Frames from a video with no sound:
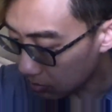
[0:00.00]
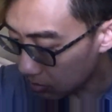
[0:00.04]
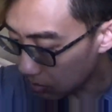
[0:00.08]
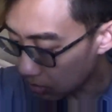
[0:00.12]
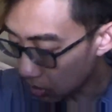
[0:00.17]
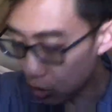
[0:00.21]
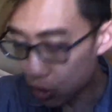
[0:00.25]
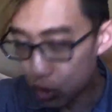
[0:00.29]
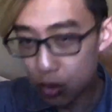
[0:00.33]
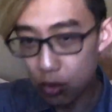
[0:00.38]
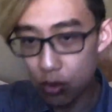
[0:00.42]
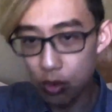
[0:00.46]

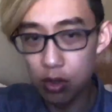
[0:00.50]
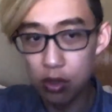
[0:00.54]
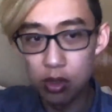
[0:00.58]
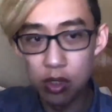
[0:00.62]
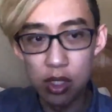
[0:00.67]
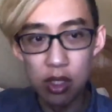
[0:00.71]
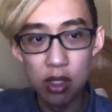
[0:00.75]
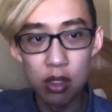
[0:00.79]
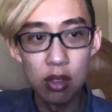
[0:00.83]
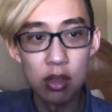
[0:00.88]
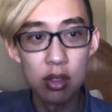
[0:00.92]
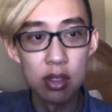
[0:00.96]

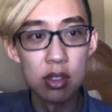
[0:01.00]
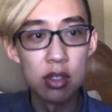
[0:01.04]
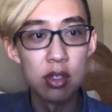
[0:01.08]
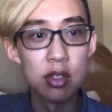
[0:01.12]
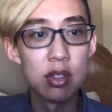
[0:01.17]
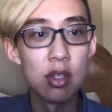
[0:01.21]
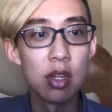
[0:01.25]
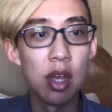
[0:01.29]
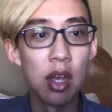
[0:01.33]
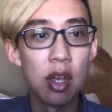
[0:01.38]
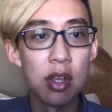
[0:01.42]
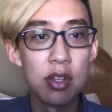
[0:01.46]
Surely
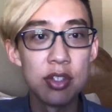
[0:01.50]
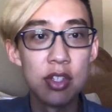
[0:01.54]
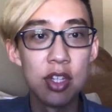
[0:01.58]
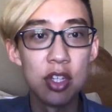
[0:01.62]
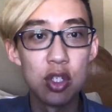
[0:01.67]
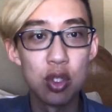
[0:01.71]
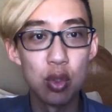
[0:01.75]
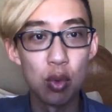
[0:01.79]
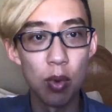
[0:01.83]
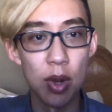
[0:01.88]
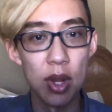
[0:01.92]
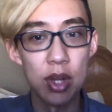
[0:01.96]
this
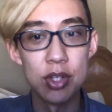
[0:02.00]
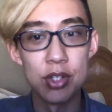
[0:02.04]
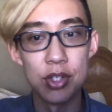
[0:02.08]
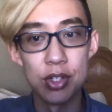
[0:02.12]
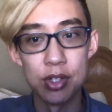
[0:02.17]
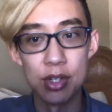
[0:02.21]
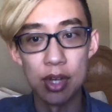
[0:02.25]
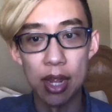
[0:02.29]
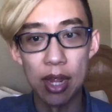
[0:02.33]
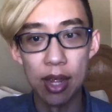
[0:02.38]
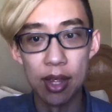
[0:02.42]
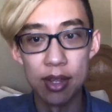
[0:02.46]

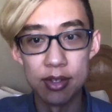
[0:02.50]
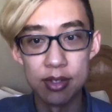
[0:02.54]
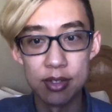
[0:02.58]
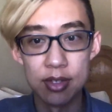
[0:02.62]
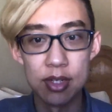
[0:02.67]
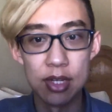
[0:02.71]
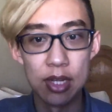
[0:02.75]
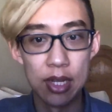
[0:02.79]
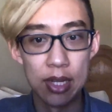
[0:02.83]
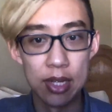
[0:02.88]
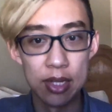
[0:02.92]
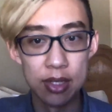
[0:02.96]

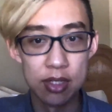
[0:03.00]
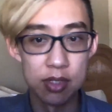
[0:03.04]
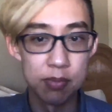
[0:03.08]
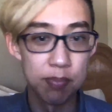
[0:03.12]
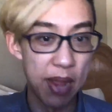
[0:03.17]
this